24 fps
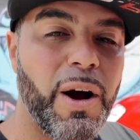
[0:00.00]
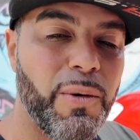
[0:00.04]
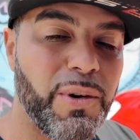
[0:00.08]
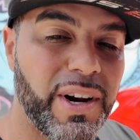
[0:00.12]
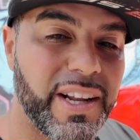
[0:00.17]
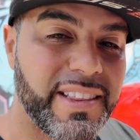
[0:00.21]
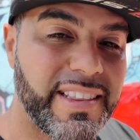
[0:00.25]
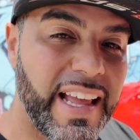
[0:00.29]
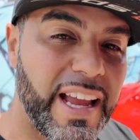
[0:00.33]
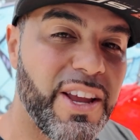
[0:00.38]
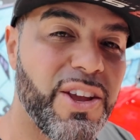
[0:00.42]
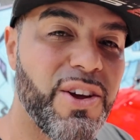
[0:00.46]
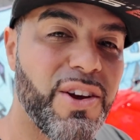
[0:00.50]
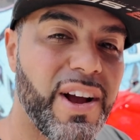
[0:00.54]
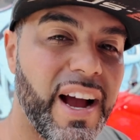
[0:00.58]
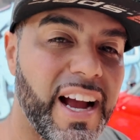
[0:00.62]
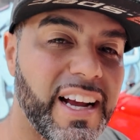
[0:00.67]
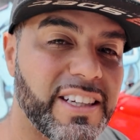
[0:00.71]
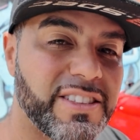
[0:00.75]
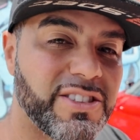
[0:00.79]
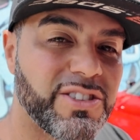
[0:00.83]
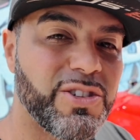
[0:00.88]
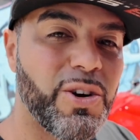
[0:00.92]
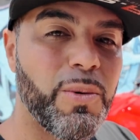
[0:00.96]
I want to thank you
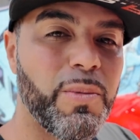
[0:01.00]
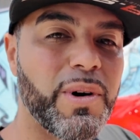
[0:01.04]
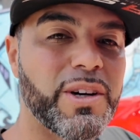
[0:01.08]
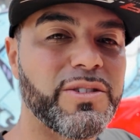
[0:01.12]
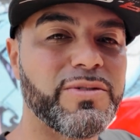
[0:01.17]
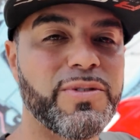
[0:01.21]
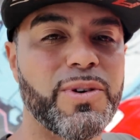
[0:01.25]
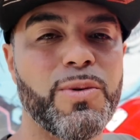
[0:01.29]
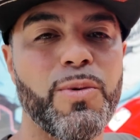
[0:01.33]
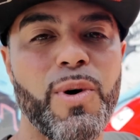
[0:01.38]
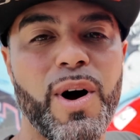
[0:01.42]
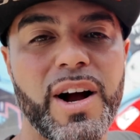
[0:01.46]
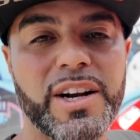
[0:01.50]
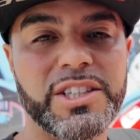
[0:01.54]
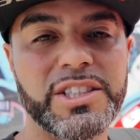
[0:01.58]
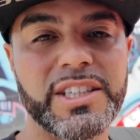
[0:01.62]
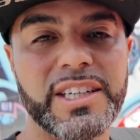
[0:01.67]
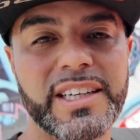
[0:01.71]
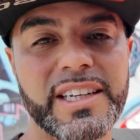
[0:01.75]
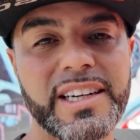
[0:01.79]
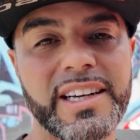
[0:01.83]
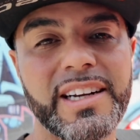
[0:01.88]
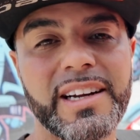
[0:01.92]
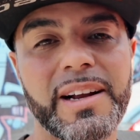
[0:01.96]
guys so much for
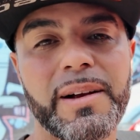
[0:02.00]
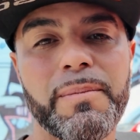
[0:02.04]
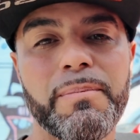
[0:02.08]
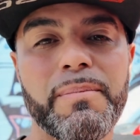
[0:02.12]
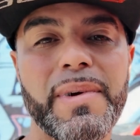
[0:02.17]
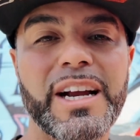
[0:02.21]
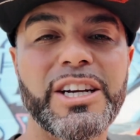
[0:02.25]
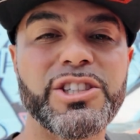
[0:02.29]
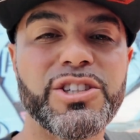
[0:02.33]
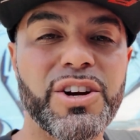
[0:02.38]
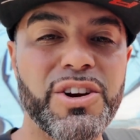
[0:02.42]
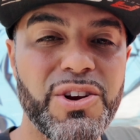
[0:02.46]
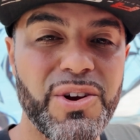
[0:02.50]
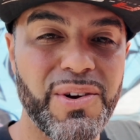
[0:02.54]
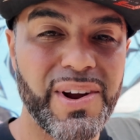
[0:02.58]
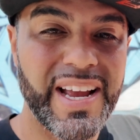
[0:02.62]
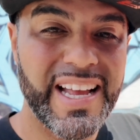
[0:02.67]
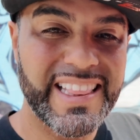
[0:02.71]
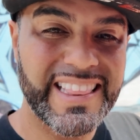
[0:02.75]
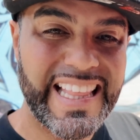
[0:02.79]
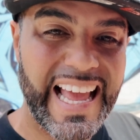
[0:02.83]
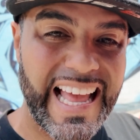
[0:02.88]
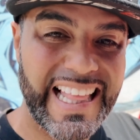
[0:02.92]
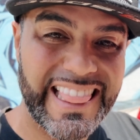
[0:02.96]
watching. Make sure you
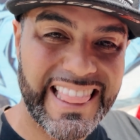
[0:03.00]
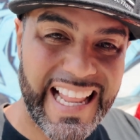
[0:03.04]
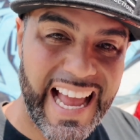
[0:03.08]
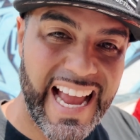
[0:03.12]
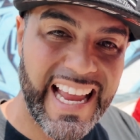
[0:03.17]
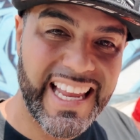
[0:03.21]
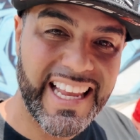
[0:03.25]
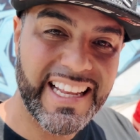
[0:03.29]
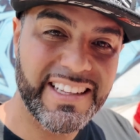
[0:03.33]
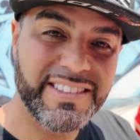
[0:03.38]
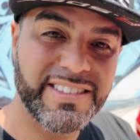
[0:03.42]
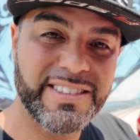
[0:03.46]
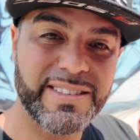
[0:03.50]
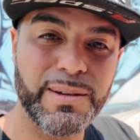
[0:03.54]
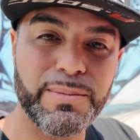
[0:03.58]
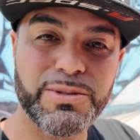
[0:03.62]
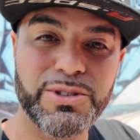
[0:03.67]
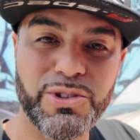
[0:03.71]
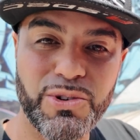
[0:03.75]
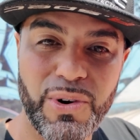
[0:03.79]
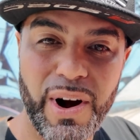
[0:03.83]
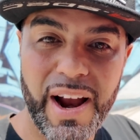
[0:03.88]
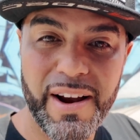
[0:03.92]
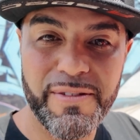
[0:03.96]
hit that like and
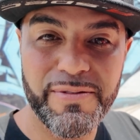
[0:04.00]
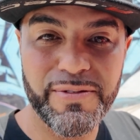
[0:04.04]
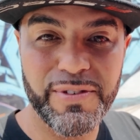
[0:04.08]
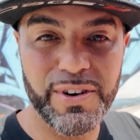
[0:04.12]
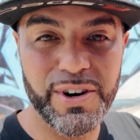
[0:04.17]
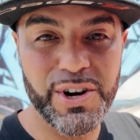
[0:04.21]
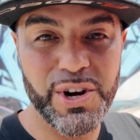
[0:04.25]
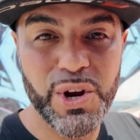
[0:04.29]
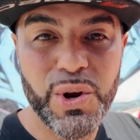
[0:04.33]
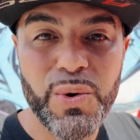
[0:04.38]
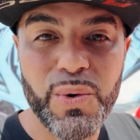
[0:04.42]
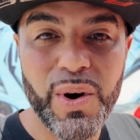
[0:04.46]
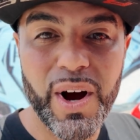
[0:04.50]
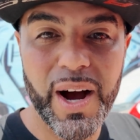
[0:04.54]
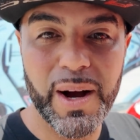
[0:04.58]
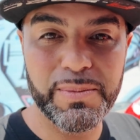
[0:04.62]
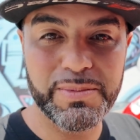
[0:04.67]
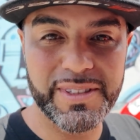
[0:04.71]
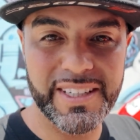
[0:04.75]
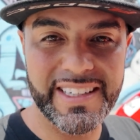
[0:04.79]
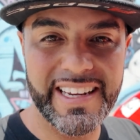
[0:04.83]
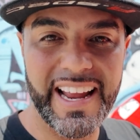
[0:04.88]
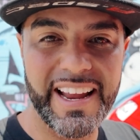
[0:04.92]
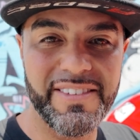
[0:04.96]
subscribe for new
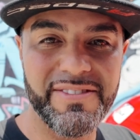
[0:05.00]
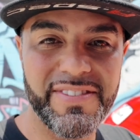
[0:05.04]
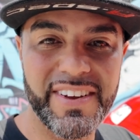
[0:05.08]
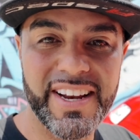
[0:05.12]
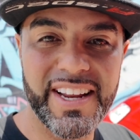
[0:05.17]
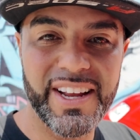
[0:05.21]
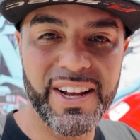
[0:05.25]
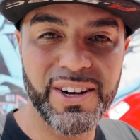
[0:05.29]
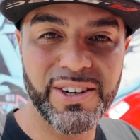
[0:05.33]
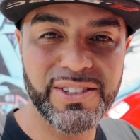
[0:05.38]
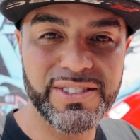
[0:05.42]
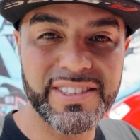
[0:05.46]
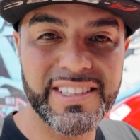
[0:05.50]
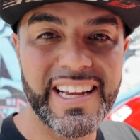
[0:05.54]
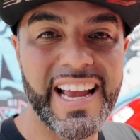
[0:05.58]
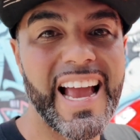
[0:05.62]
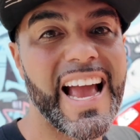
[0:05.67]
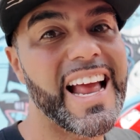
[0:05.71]
up-to-date videos.